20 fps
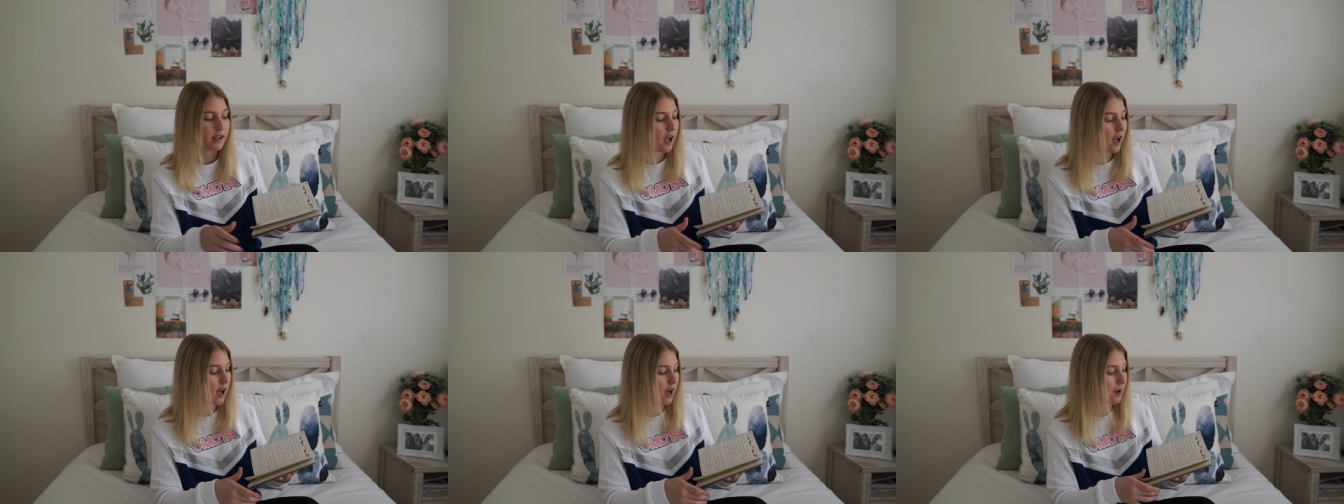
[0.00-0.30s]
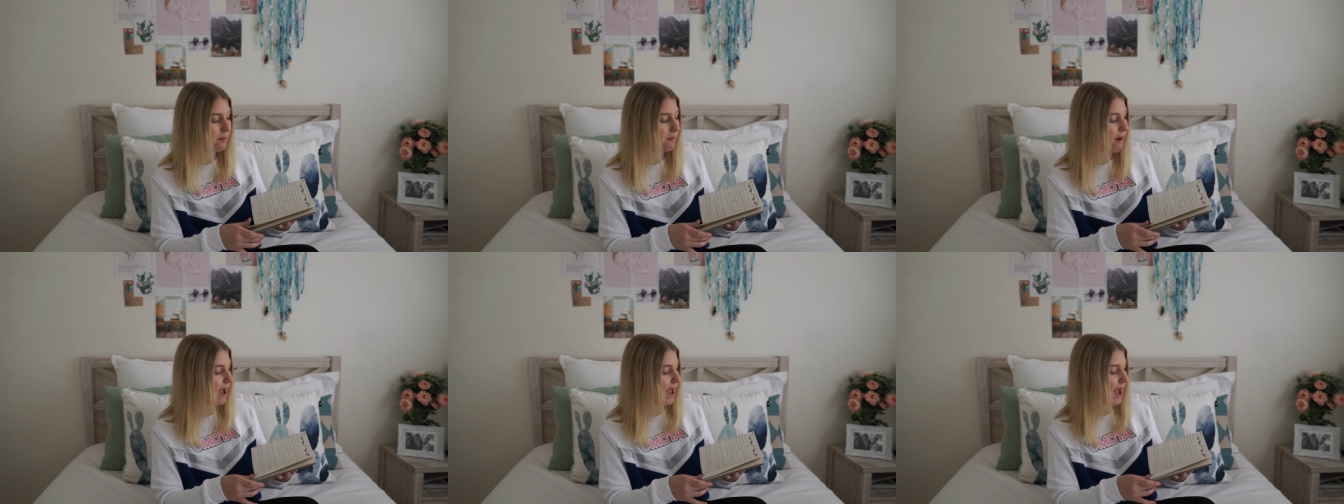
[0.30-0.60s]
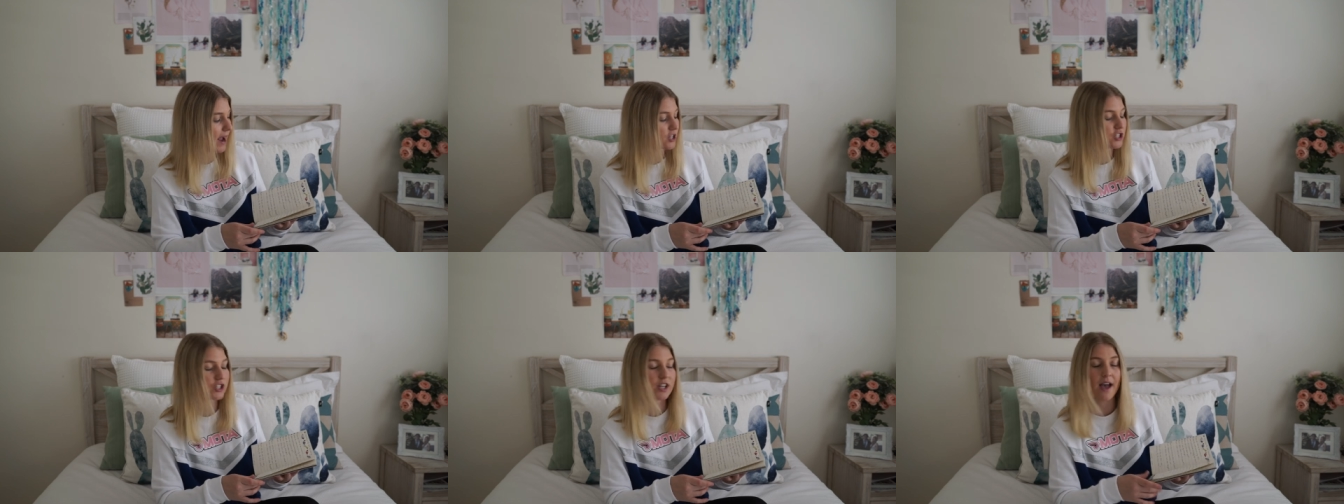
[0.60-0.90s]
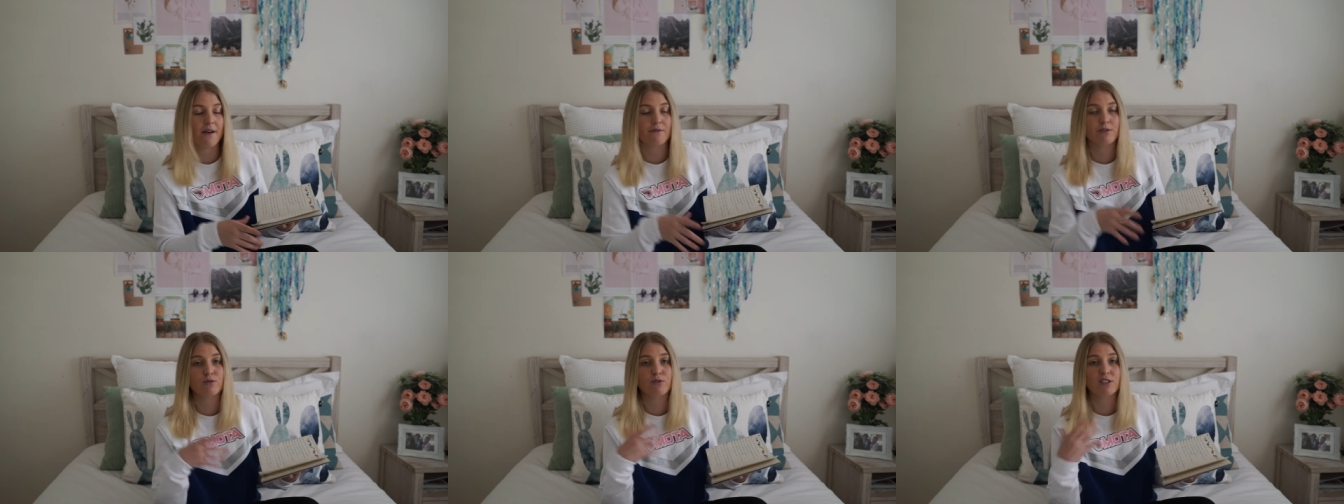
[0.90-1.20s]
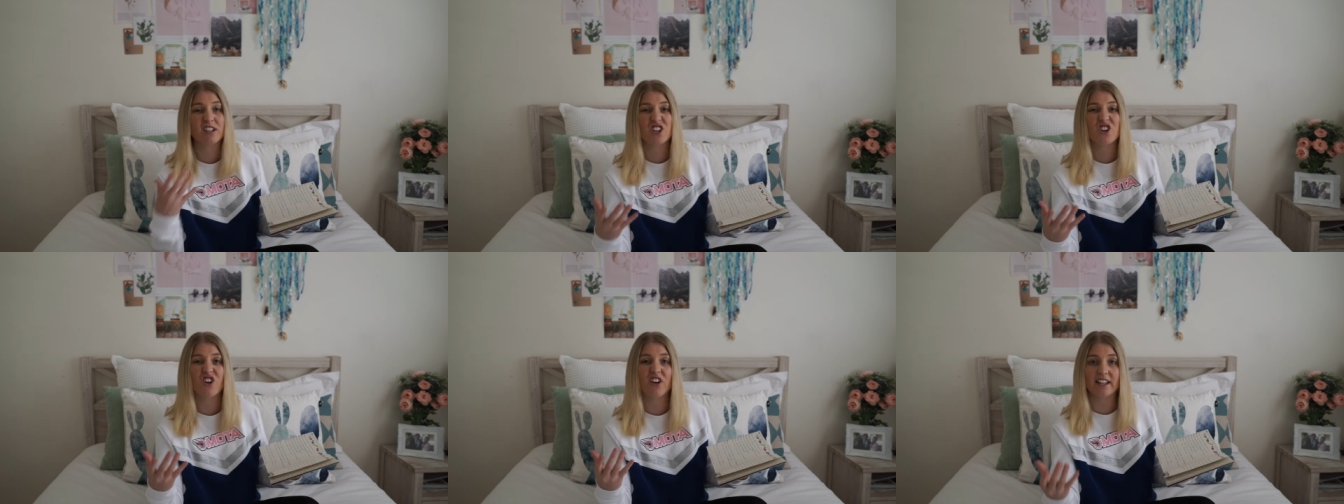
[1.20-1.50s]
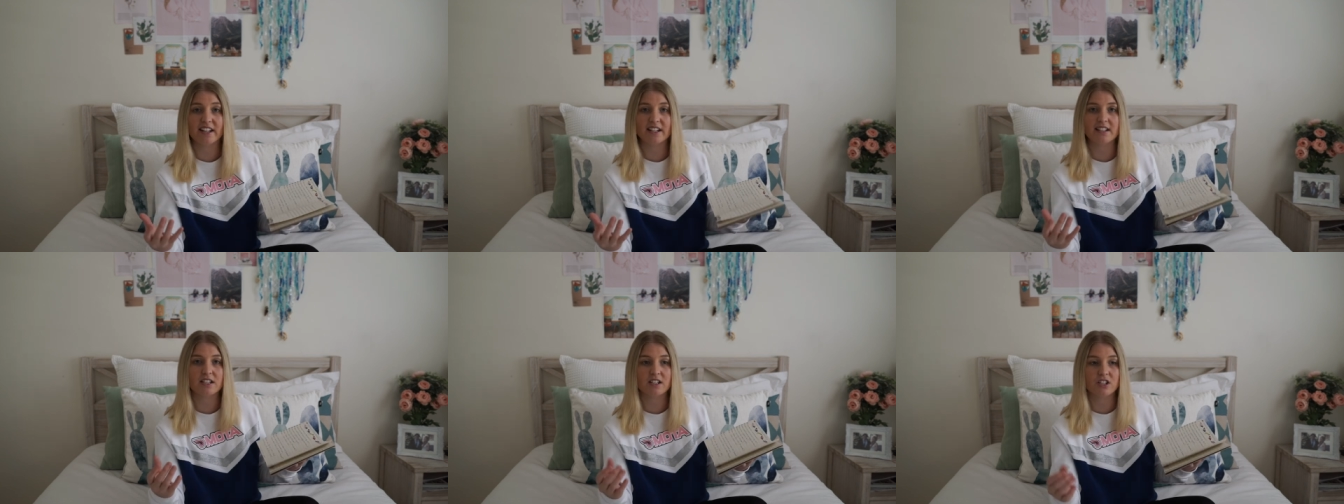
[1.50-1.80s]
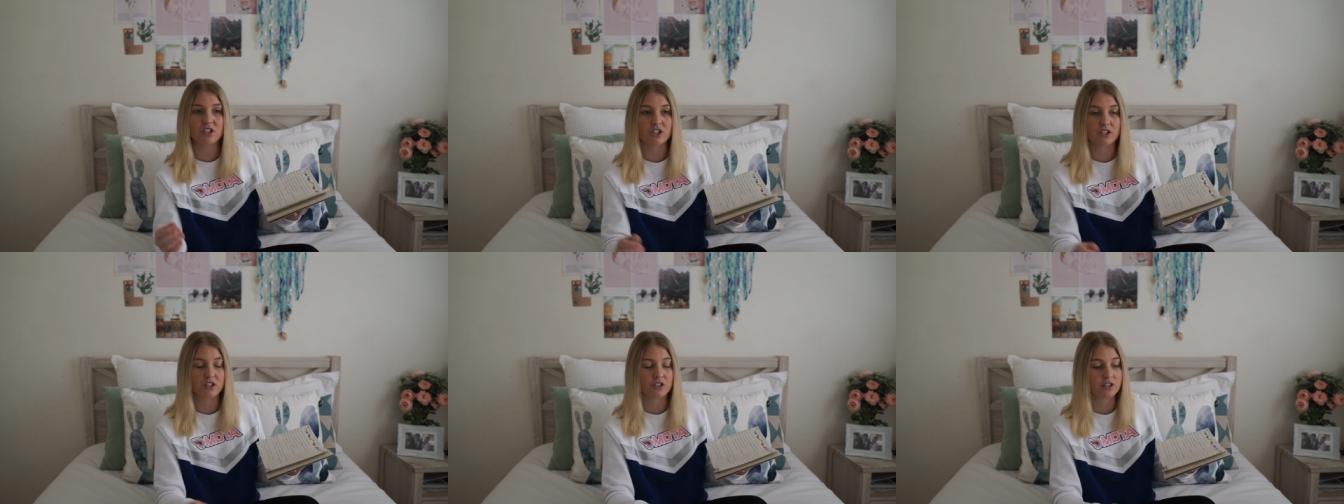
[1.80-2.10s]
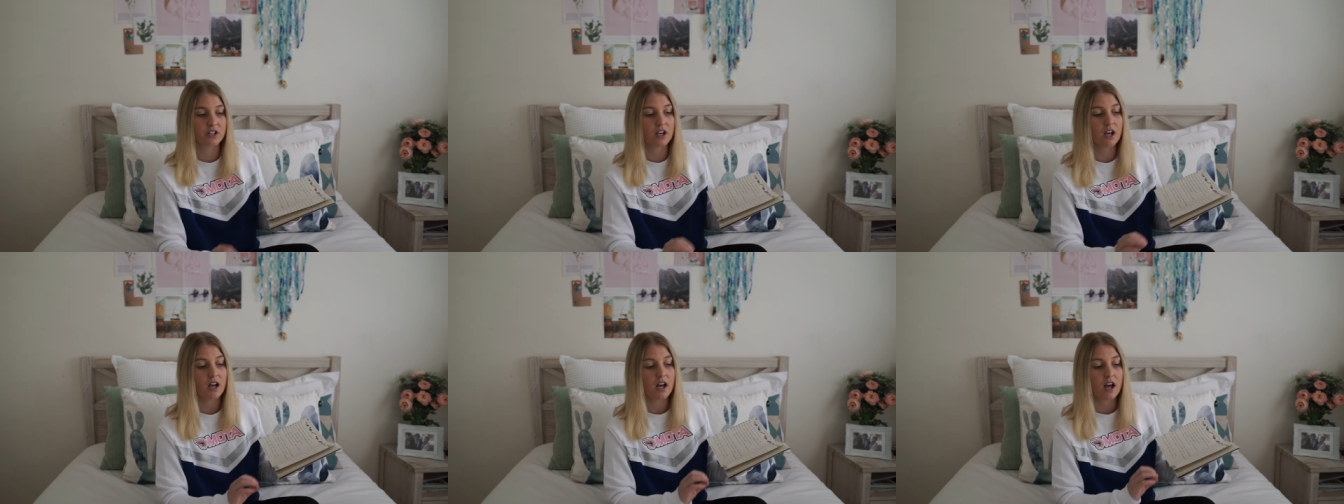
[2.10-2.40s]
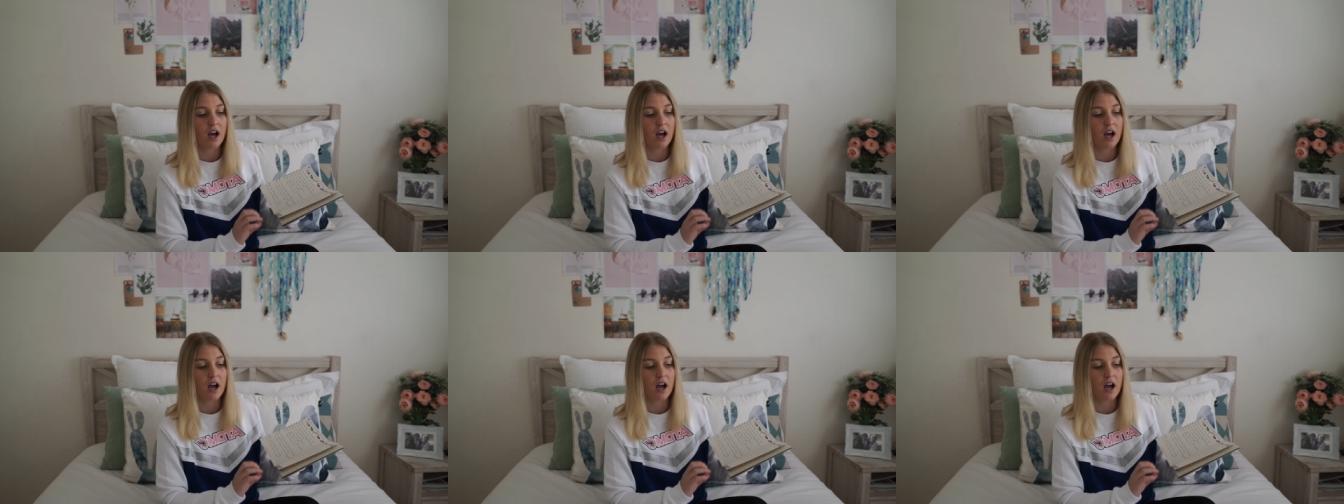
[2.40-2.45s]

Um, I actually haven't really got into just